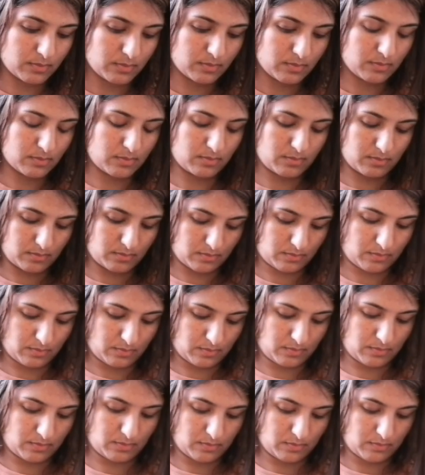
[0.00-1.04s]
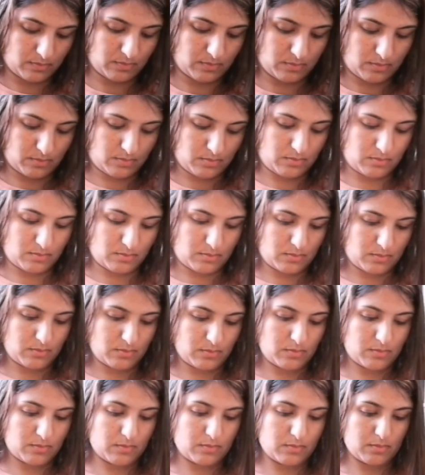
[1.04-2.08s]

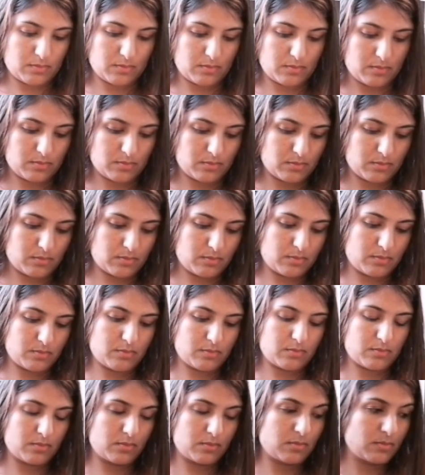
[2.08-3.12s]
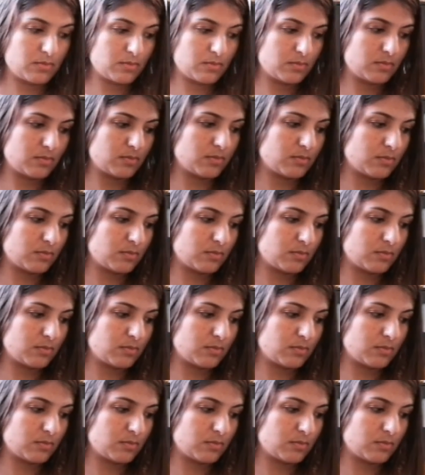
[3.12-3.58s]
[no speech]